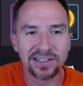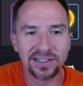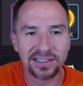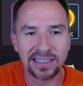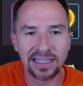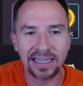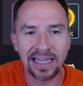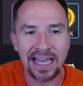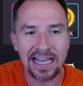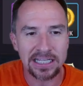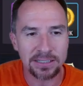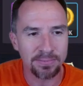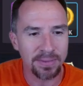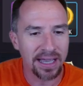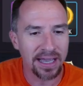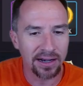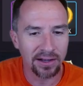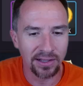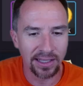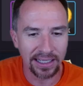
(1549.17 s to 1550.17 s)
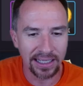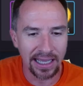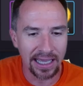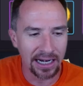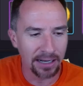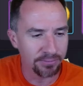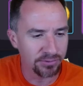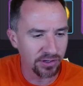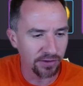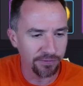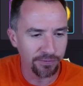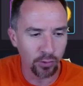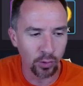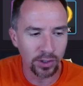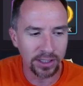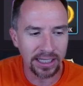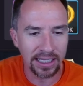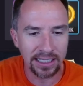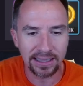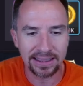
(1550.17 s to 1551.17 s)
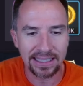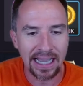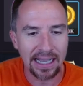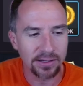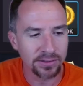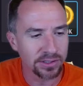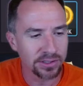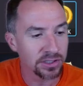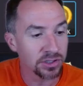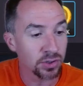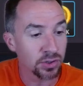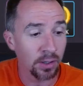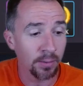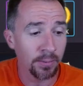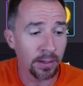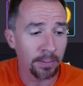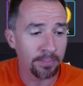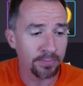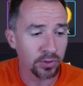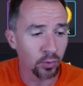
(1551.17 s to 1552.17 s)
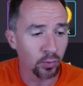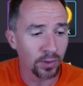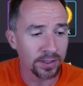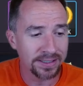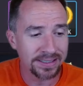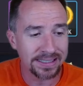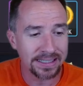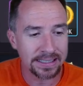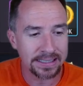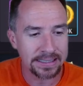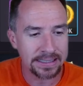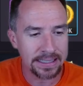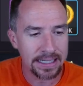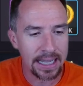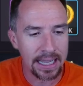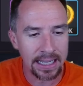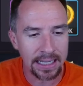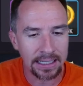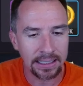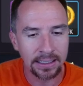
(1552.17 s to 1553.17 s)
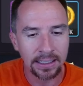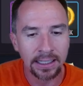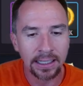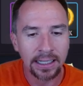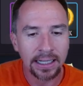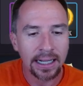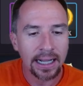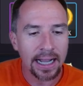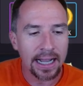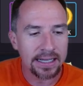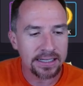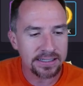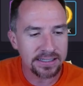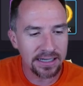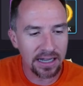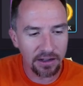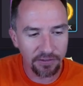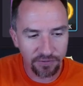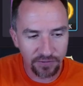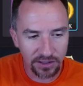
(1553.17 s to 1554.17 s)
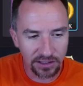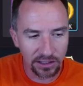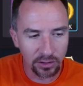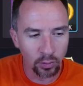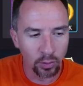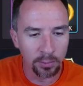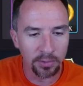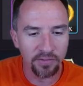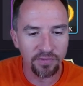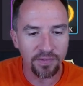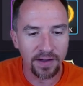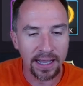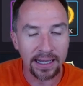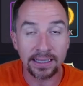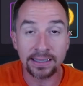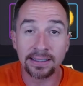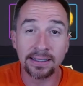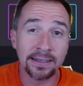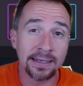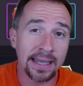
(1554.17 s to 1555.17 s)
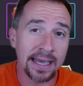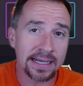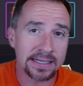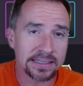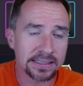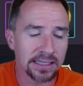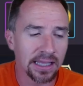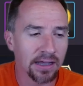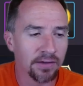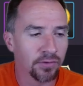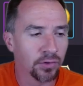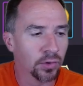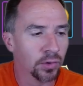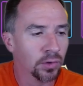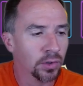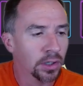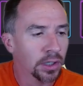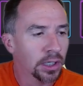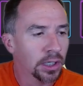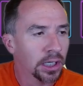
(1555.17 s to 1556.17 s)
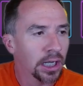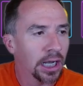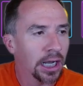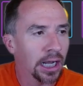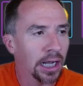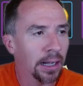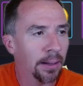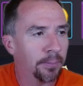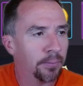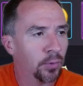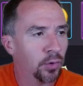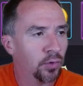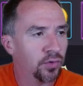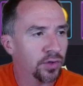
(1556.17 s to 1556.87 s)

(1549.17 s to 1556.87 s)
last battle, I got up to 48,000, so I'm up to 168. I definitely will be fighting the next level, moving to